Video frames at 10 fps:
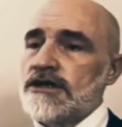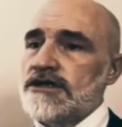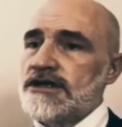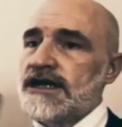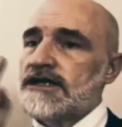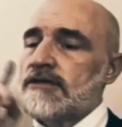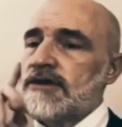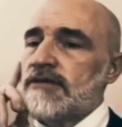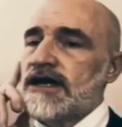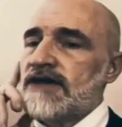that that
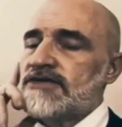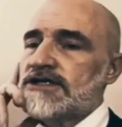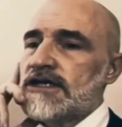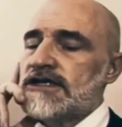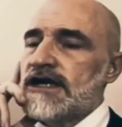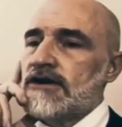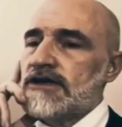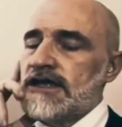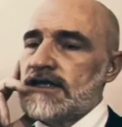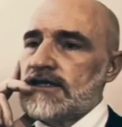company might have to shut down
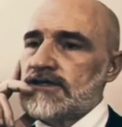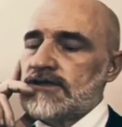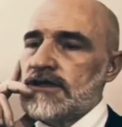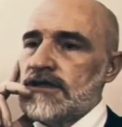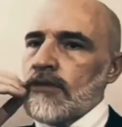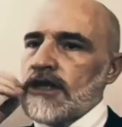in that country.